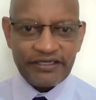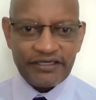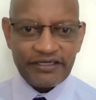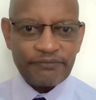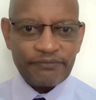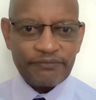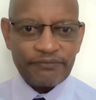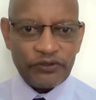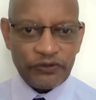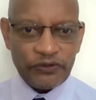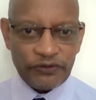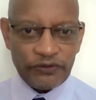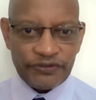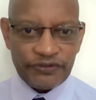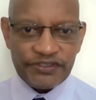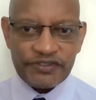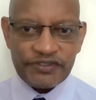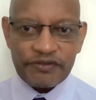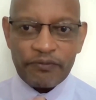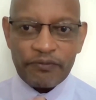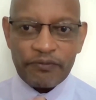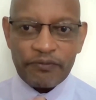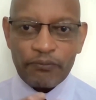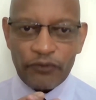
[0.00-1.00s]

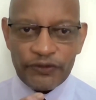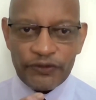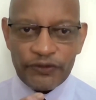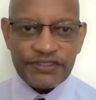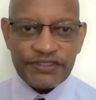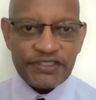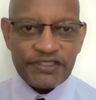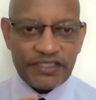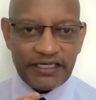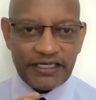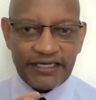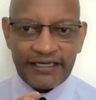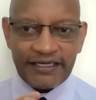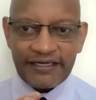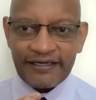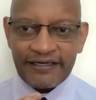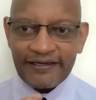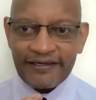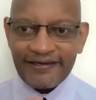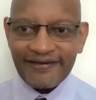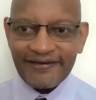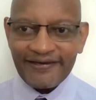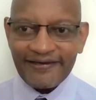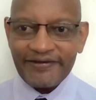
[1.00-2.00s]
Because
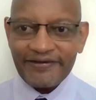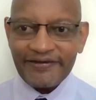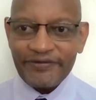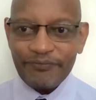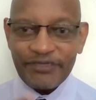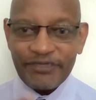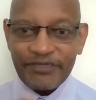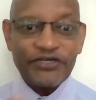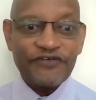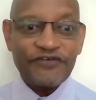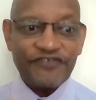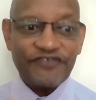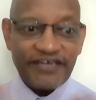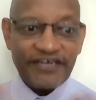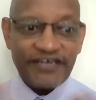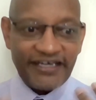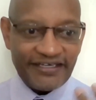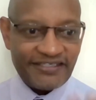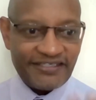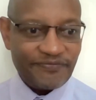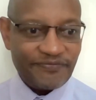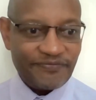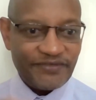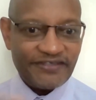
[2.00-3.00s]
many of the
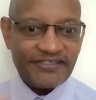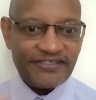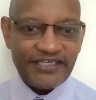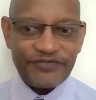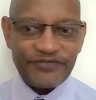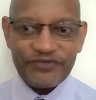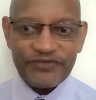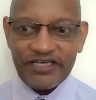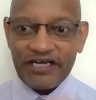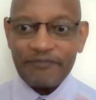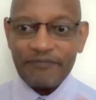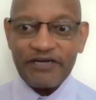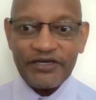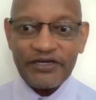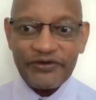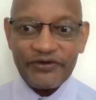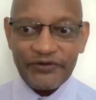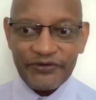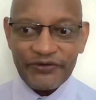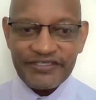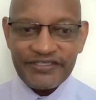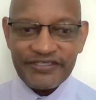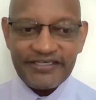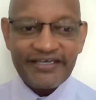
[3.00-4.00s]
SMEs that we come
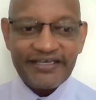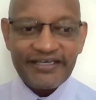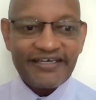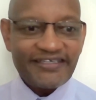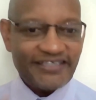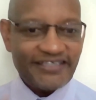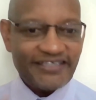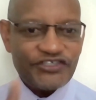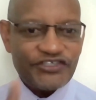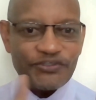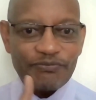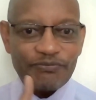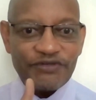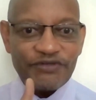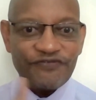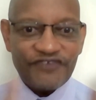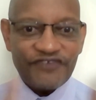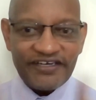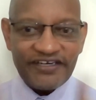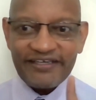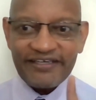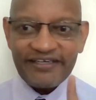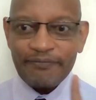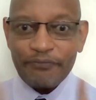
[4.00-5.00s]
across tend to be
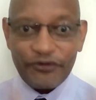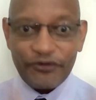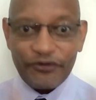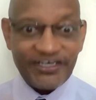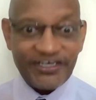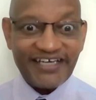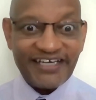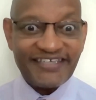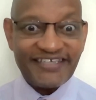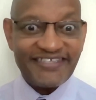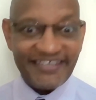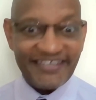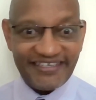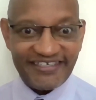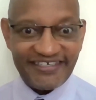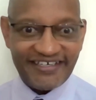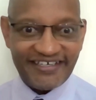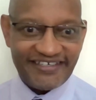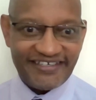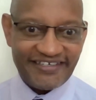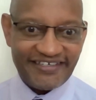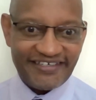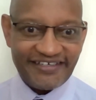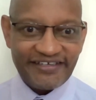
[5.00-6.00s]
very product
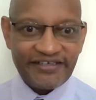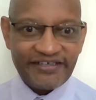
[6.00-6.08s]
centered.